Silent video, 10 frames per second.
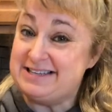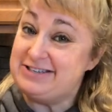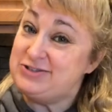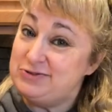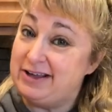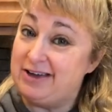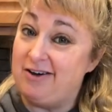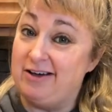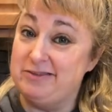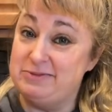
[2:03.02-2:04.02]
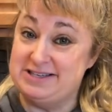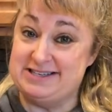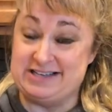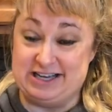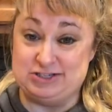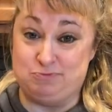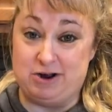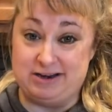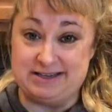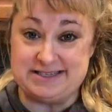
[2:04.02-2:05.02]
I do like all the Mrs. Dash
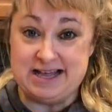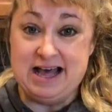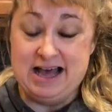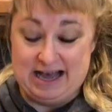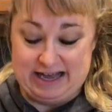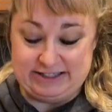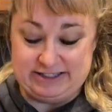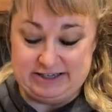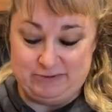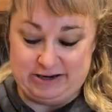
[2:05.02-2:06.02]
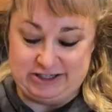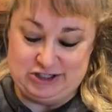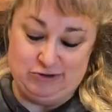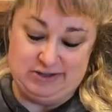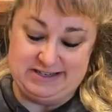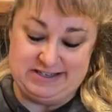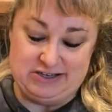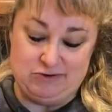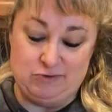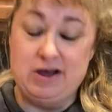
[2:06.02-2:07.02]
products, I did want to show this to
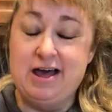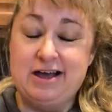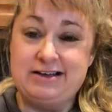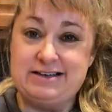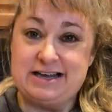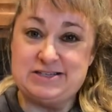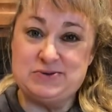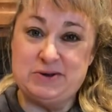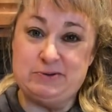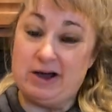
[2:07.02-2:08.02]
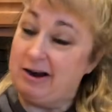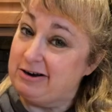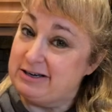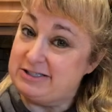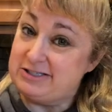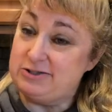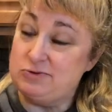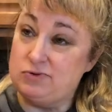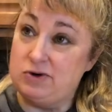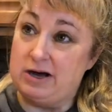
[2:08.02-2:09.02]
you. Next week we are going to
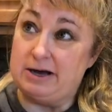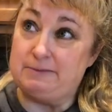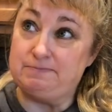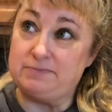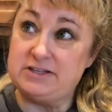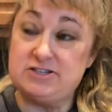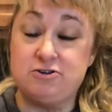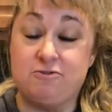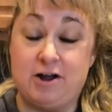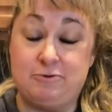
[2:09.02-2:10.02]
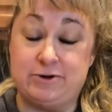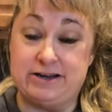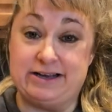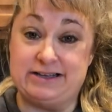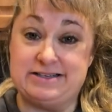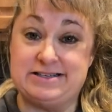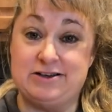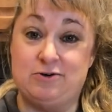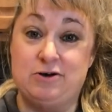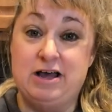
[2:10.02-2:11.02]
do stir fry one night.
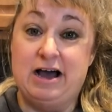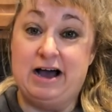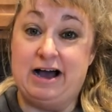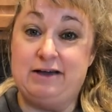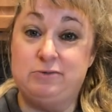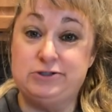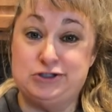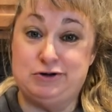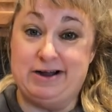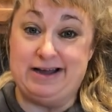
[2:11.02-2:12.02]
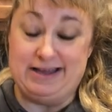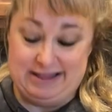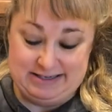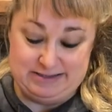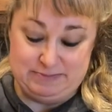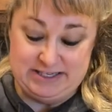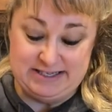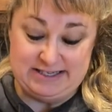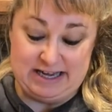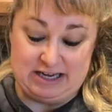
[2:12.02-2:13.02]
So I will try this
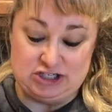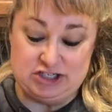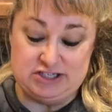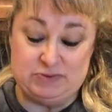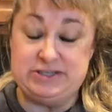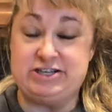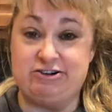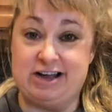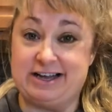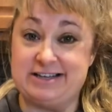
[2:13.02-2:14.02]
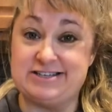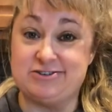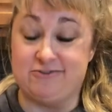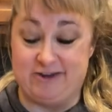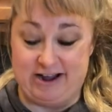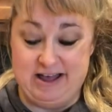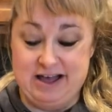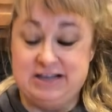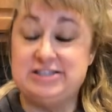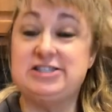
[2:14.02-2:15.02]
Mrs. Dash sweet teriyaki stir fry.
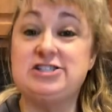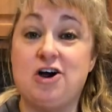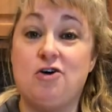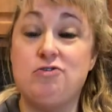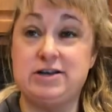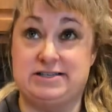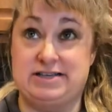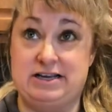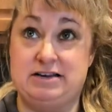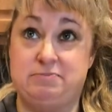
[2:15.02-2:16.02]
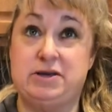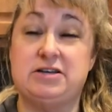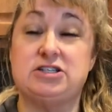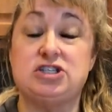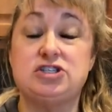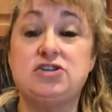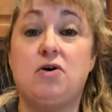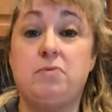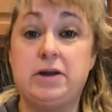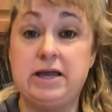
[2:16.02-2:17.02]
So excited because so
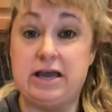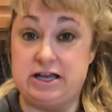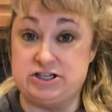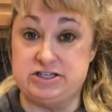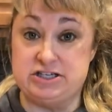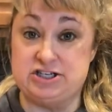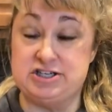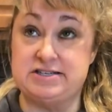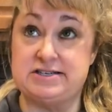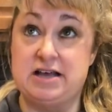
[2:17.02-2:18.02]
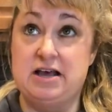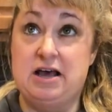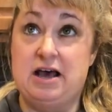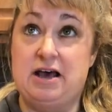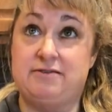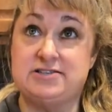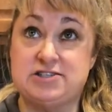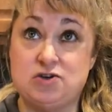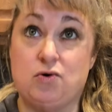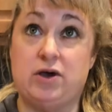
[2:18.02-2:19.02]
many Asian dishes have
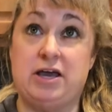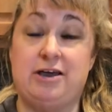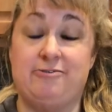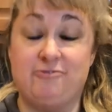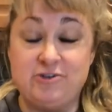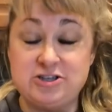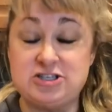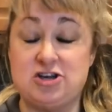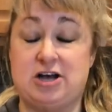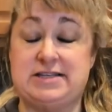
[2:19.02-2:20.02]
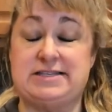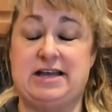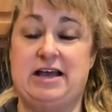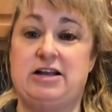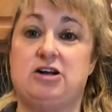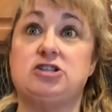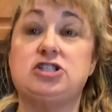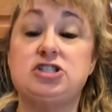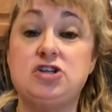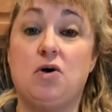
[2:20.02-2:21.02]
soy and fish sauce and are
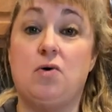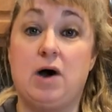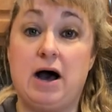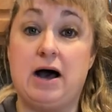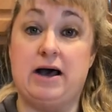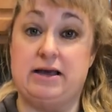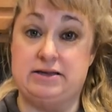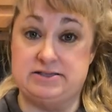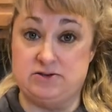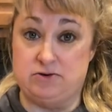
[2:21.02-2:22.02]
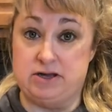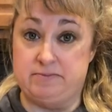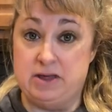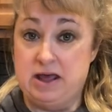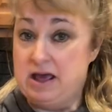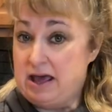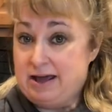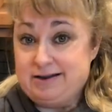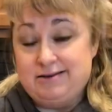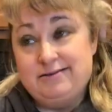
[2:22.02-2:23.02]
so high in sodium
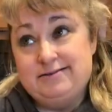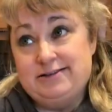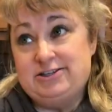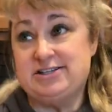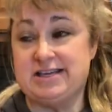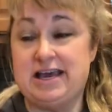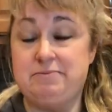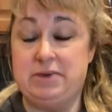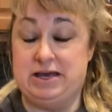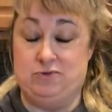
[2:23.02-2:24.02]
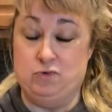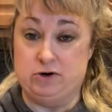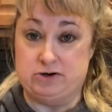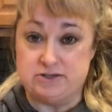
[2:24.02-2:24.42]
and you just can't make it work.